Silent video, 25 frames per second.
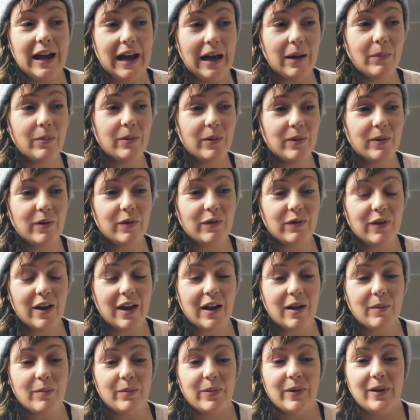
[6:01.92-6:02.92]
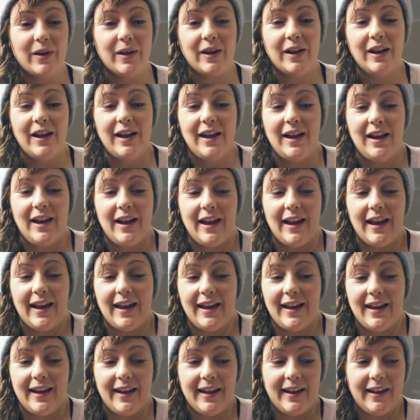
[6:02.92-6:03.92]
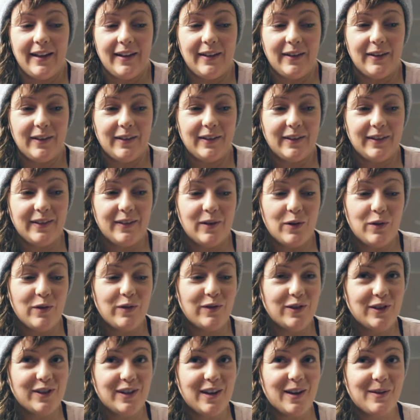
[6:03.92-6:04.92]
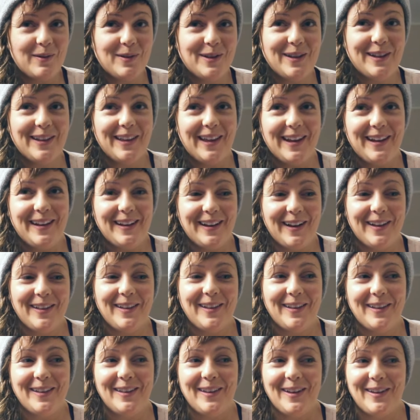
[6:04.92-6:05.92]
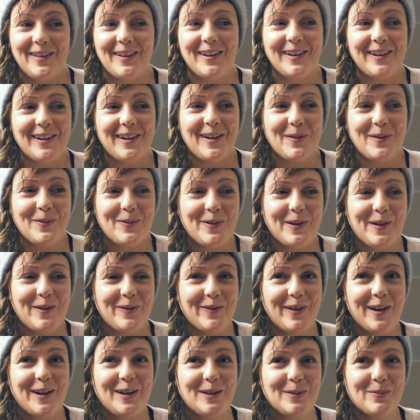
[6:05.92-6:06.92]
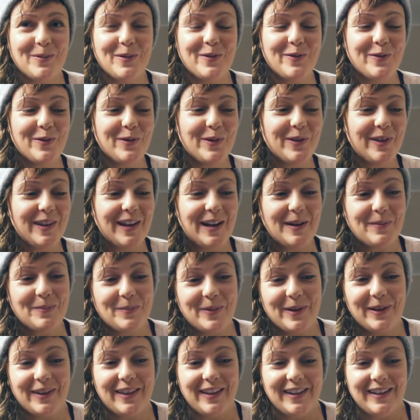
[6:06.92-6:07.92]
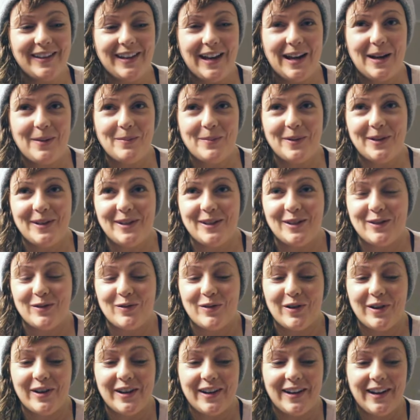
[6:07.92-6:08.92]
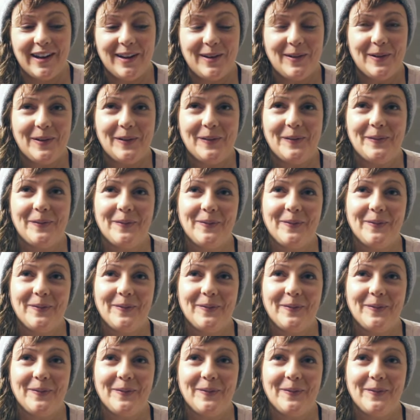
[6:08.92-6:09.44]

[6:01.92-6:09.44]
happy with that, but uh, obviously I would like another couple of fights before then, but the time is running out.